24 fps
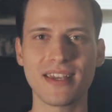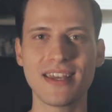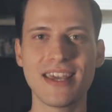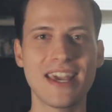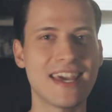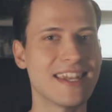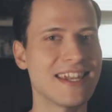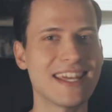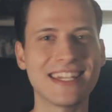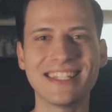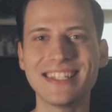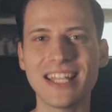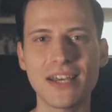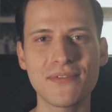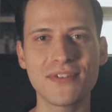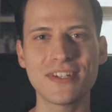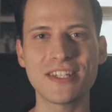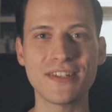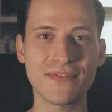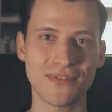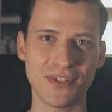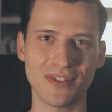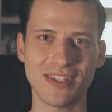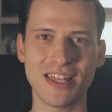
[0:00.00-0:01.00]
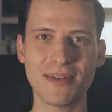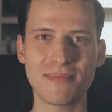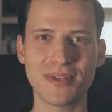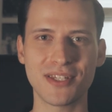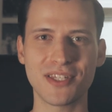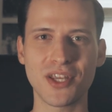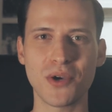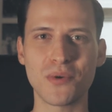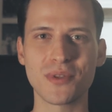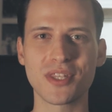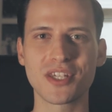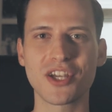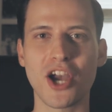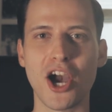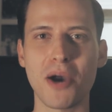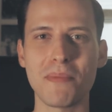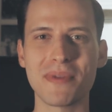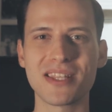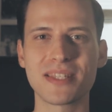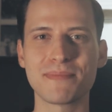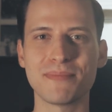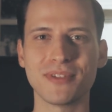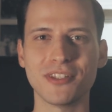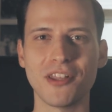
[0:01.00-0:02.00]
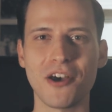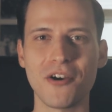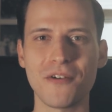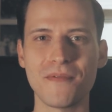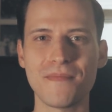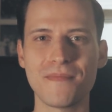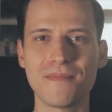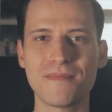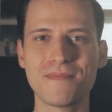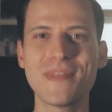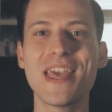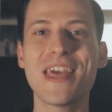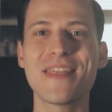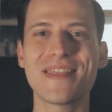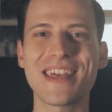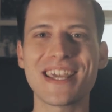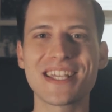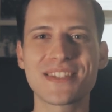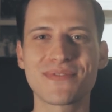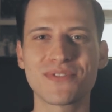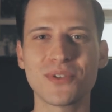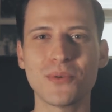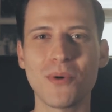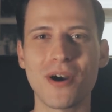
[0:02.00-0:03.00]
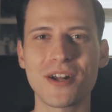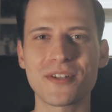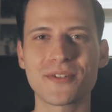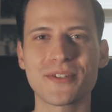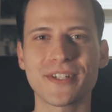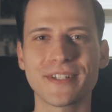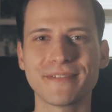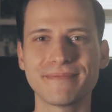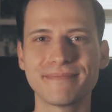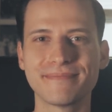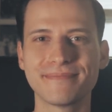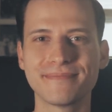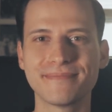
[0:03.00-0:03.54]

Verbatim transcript: and I'd love it if you'd let me know in the comments below. Thanks for watching.